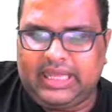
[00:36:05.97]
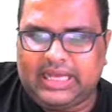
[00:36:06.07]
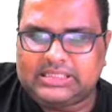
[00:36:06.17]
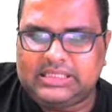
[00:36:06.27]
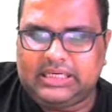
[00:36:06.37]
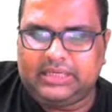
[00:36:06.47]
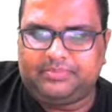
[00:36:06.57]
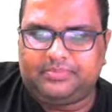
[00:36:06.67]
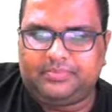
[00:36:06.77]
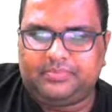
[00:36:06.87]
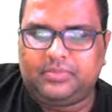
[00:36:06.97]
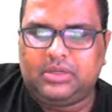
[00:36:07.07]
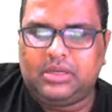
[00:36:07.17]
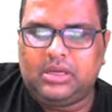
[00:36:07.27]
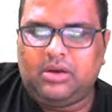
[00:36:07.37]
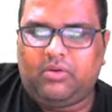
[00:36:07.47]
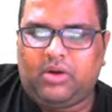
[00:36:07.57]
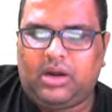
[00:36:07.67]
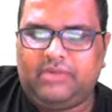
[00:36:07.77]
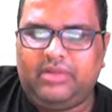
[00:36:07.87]
xth term?
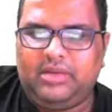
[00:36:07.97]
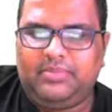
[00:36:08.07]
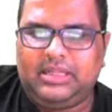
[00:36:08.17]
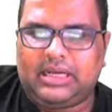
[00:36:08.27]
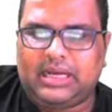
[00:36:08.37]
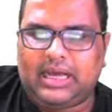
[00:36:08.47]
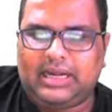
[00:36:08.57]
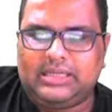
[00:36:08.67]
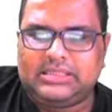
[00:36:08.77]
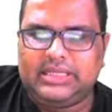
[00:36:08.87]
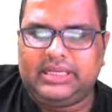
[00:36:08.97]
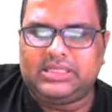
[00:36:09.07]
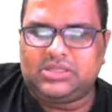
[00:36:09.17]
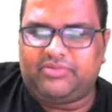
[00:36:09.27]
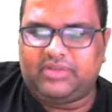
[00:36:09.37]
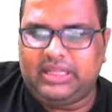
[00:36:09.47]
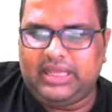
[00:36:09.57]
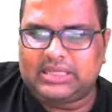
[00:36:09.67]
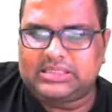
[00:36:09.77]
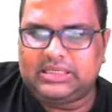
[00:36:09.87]
What will be the correct series after the
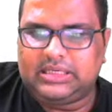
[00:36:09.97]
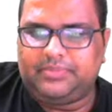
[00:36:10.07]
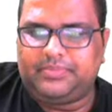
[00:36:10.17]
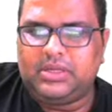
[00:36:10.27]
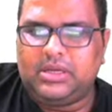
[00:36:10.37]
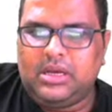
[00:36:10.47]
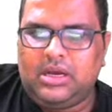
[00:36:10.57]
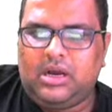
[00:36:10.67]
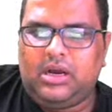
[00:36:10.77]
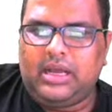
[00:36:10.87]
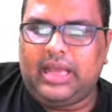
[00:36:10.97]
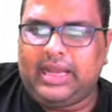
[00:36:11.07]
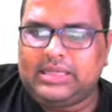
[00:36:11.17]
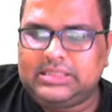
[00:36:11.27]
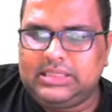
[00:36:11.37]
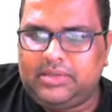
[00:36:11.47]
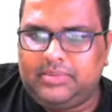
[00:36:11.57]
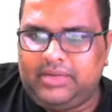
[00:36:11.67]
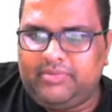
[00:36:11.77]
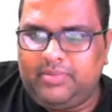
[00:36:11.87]
xth term? Xth term,
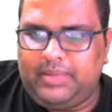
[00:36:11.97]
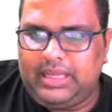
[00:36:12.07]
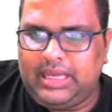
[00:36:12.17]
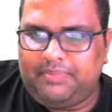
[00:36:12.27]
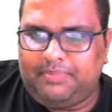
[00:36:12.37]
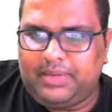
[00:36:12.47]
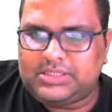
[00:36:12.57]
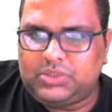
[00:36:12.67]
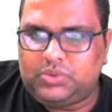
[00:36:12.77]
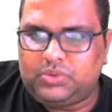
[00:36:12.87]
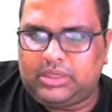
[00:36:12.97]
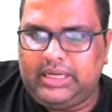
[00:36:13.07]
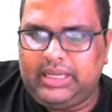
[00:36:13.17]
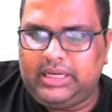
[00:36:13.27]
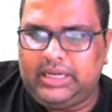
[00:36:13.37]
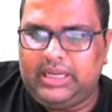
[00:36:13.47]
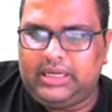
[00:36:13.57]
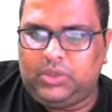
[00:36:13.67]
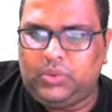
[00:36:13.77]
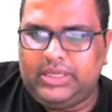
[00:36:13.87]
it will be a plus 2.
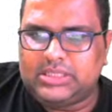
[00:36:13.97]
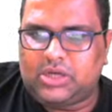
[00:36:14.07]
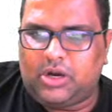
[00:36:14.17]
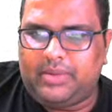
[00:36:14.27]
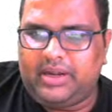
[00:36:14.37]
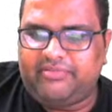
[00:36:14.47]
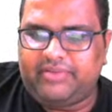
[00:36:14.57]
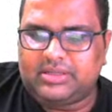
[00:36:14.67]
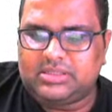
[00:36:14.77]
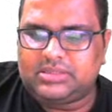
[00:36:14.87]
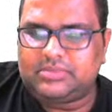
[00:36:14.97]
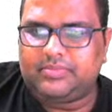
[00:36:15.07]
2 is common difference.